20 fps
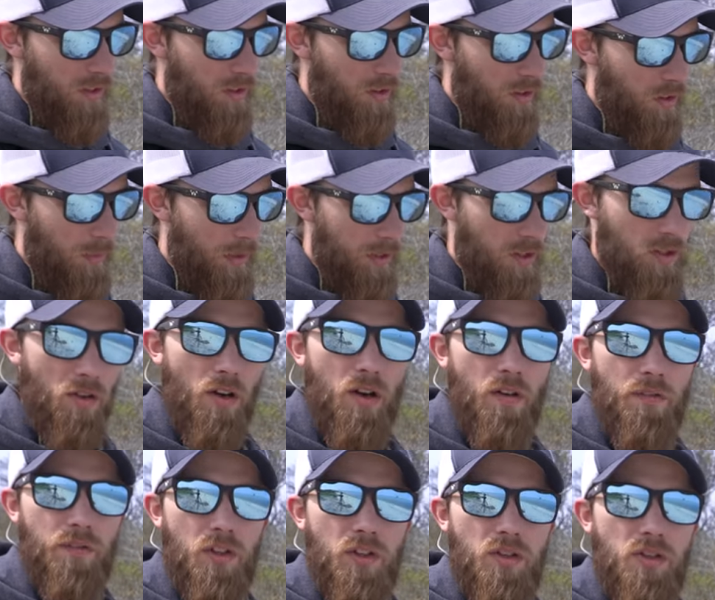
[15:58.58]
little bit
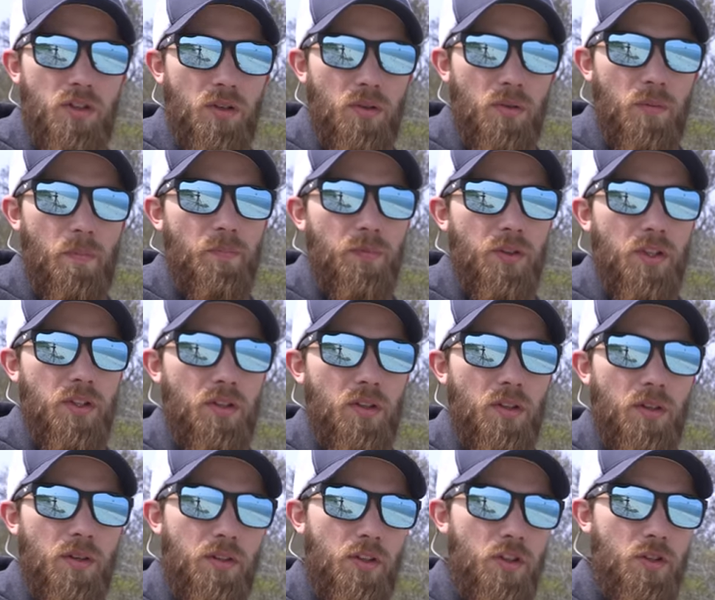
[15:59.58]
softer too.
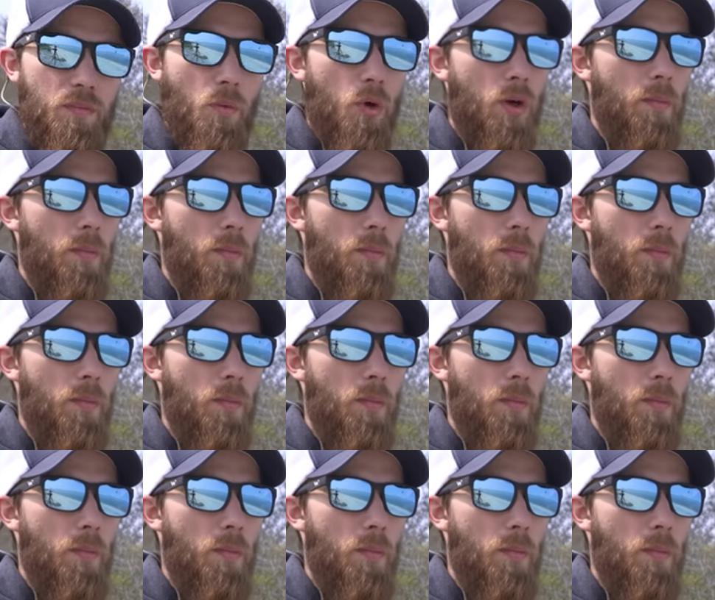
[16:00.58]
So there's more